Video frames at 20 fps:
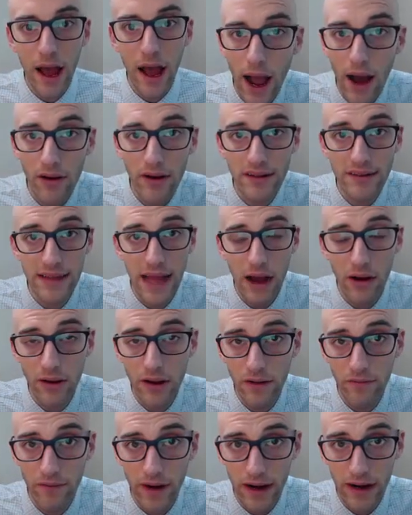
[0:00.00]
How does the
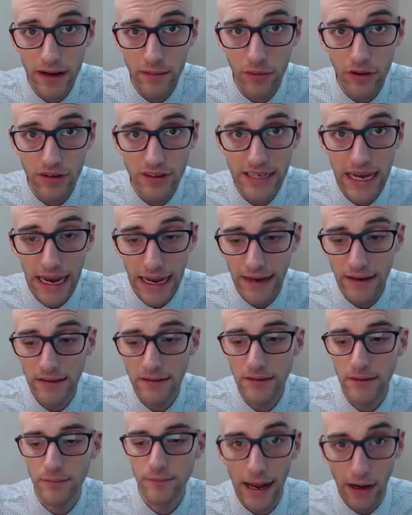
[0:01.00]
outcome variable
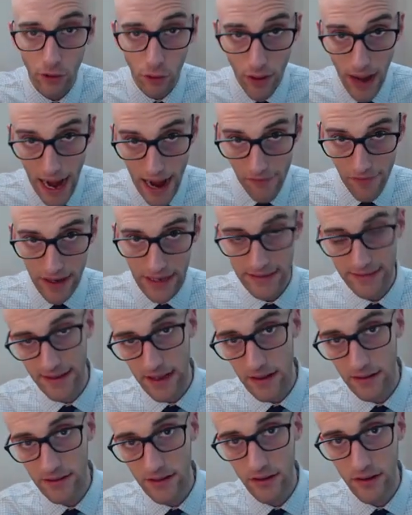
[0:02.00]
change? And graphing is
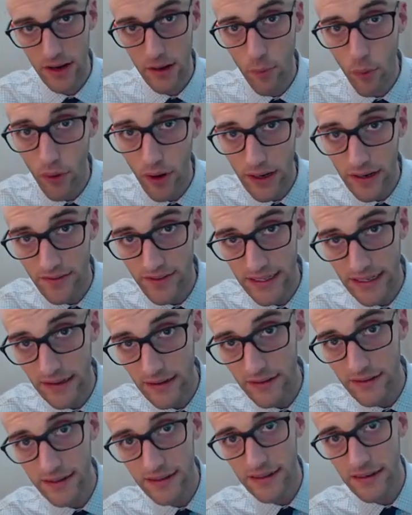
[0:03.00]
also an important of
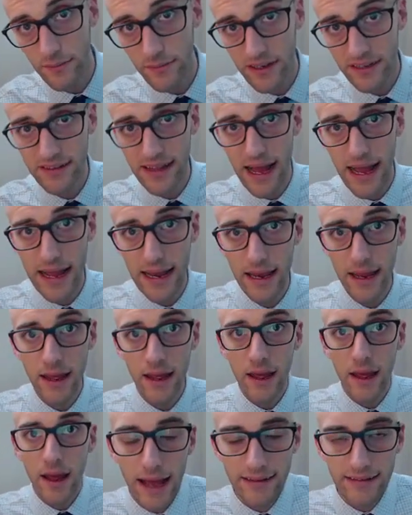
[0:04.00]
single system design.
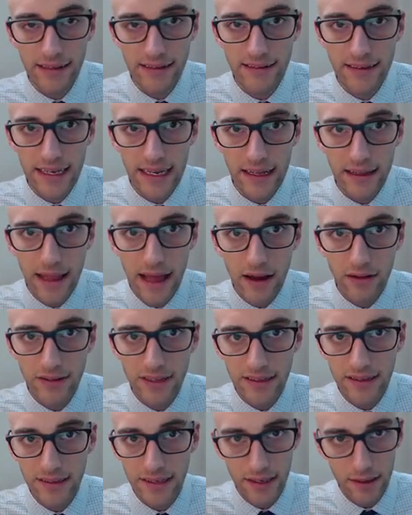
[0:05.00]
SSD
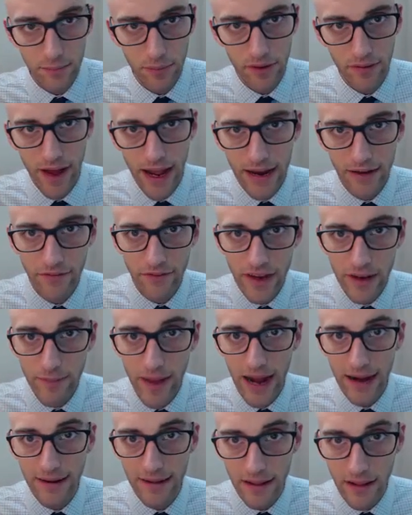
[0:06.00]
allows us to provide
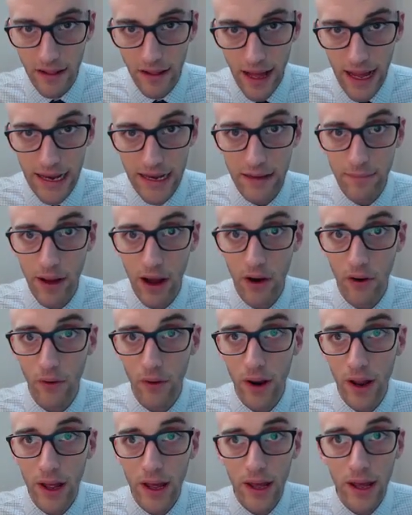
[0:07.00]
feedback to the client
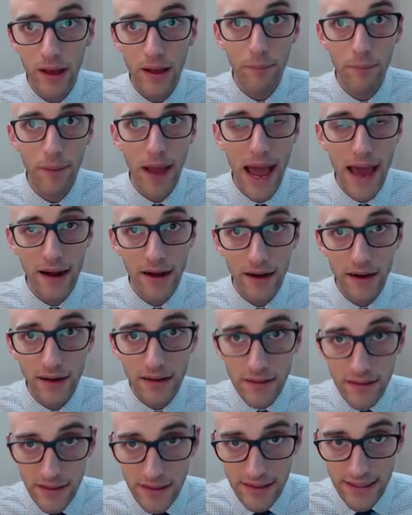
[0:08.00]
about
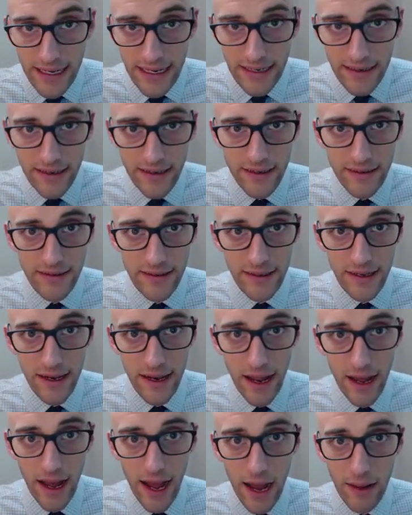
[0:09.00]
patterns and changes
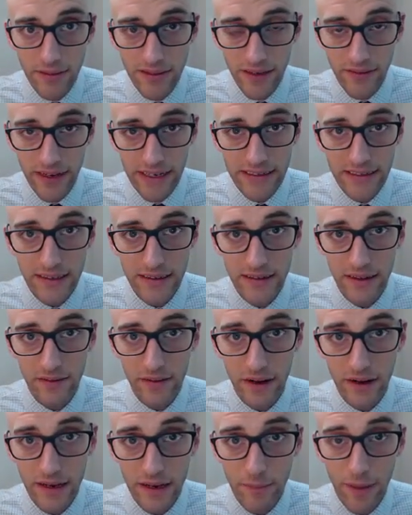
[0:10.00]
and observations of
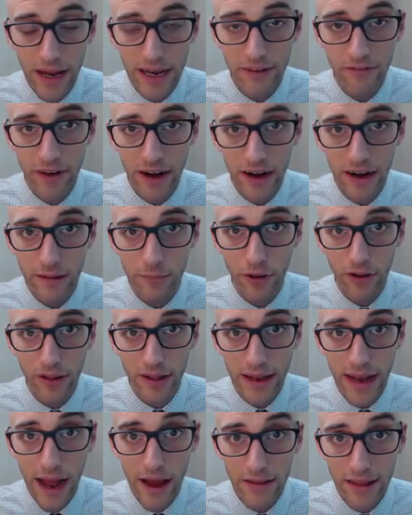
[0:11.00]
their dependent
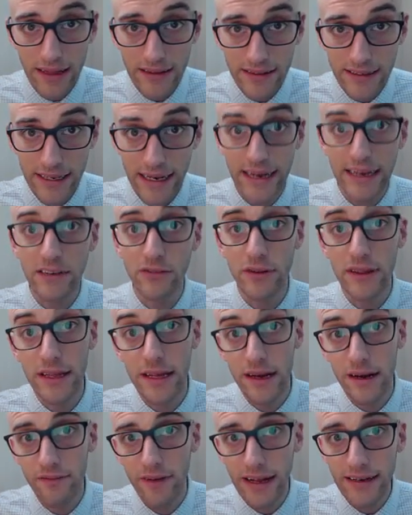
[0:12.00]
variable and how that's changed with
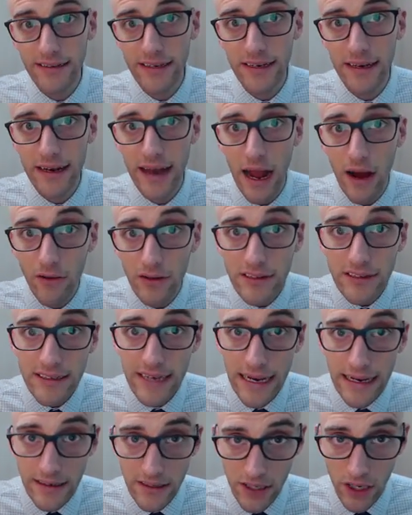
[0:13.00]
the intervention and how it's
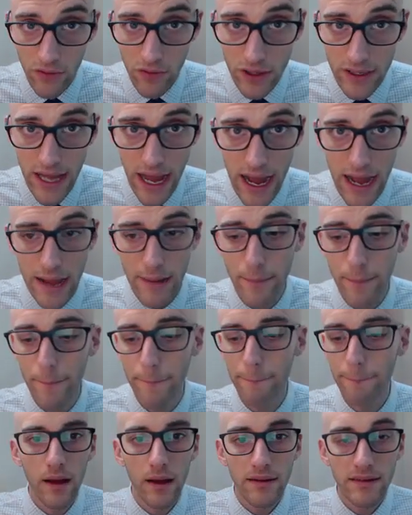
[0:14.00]
changed over time.
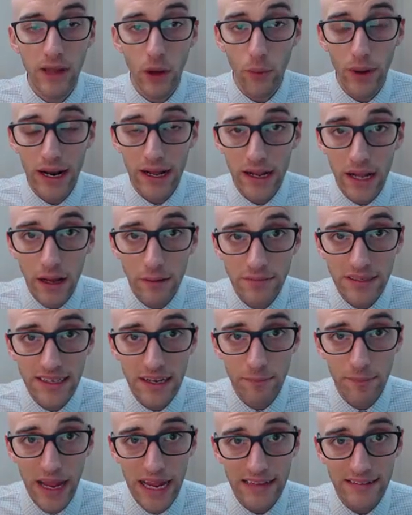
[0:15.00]
So when it comes
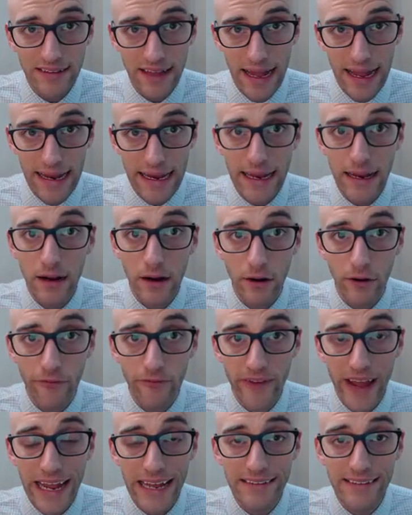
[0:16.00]
to baselining, or
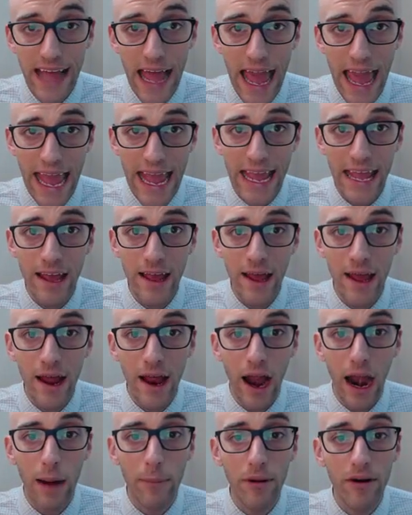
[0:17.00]
phase A,
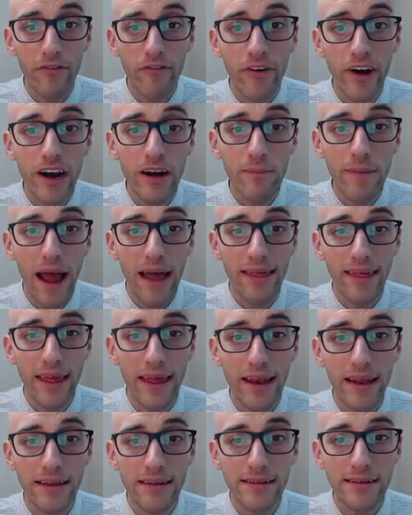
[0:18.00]
our preferred
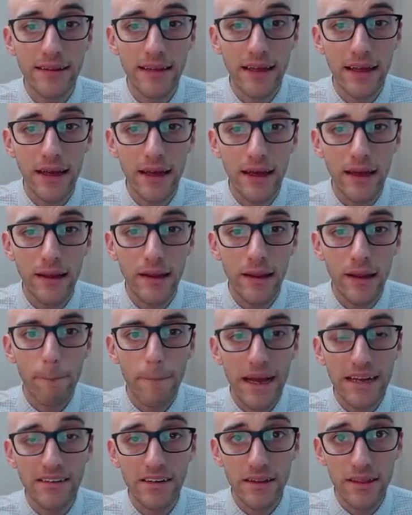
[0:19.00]
method is to
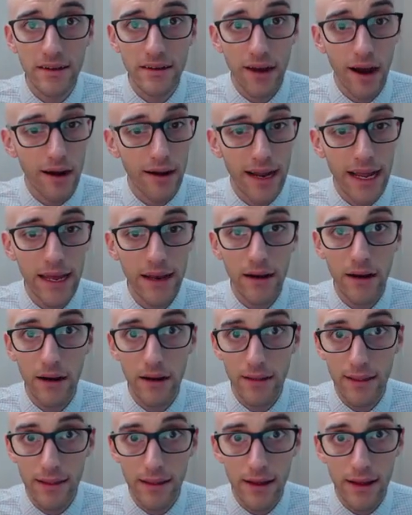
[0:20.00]
measure the target
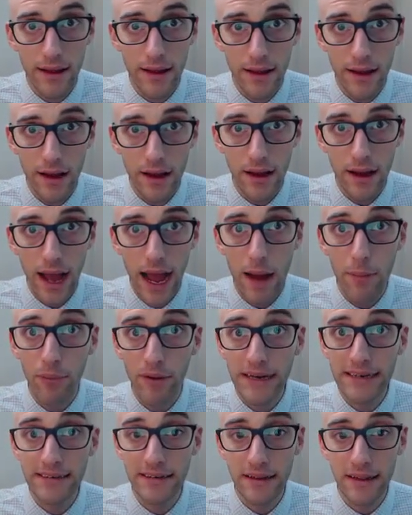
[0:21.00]
or the
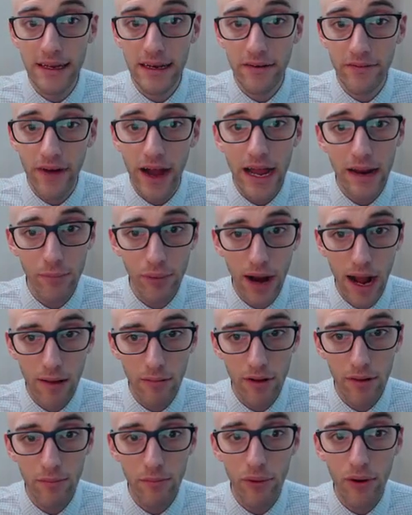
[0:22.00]
operationally defined
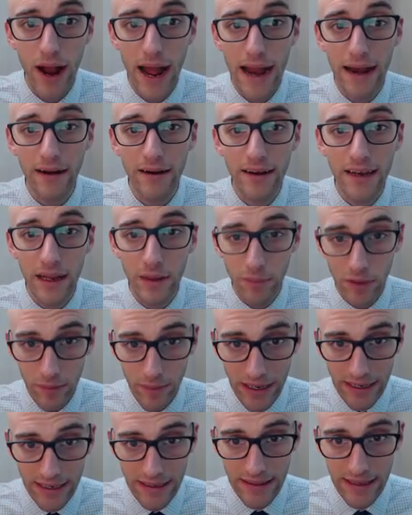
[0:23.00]
problem prior to
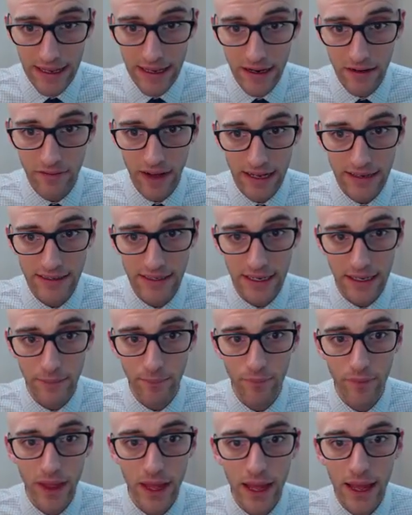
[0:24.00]
implementing the
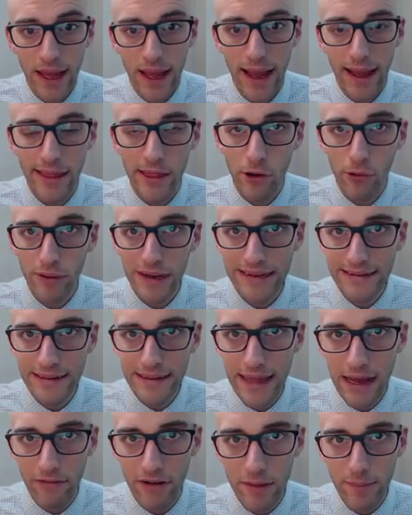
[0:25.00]
intervention. And the
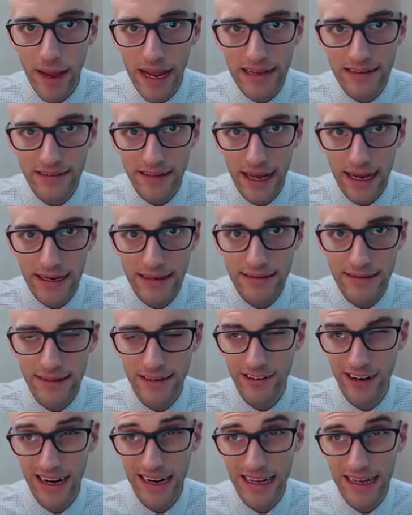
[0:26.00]
reason that we baseline is
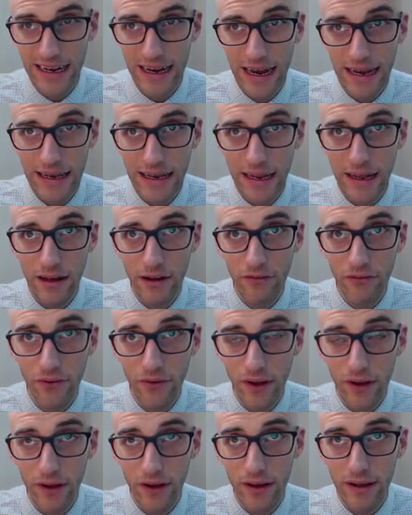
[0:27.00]
to try to get an idea
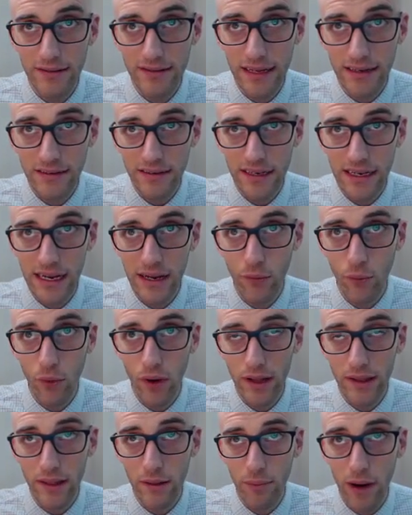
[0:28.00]
of essentially
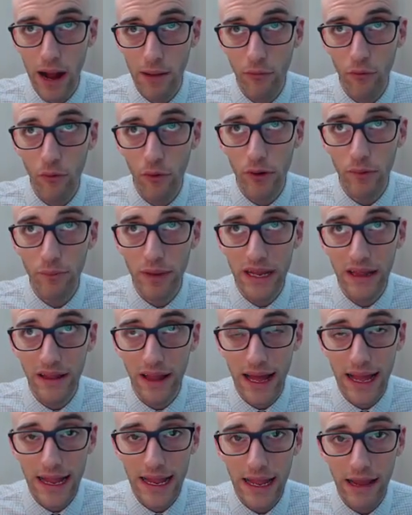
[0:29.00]
what the problem would be
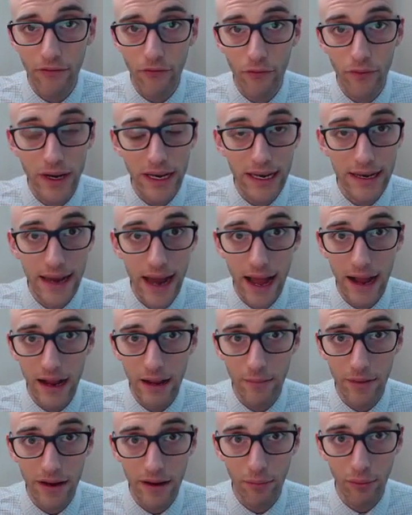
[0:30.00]
like if we did not
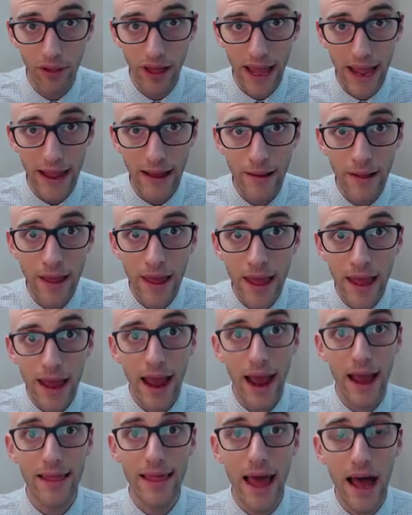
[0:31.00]
come into play.
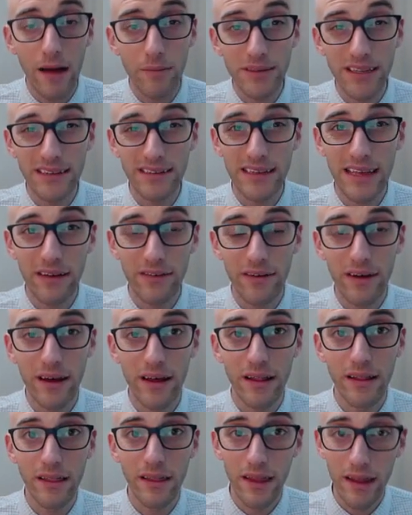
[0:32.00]
And that helps us give
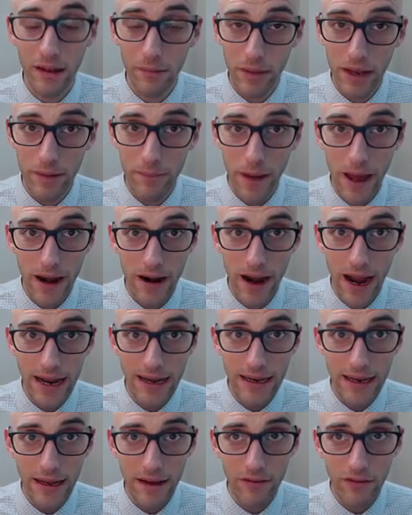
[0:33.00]
a little bit of better
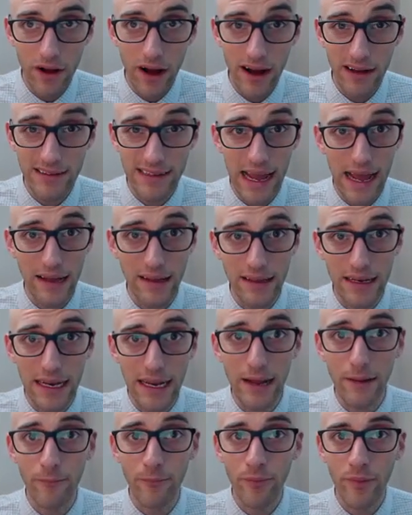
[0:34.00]
idea of
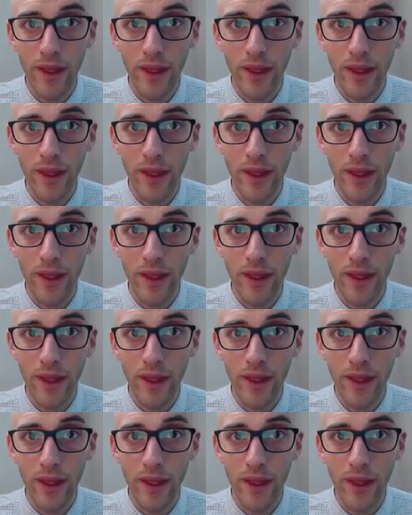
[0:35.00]
causality.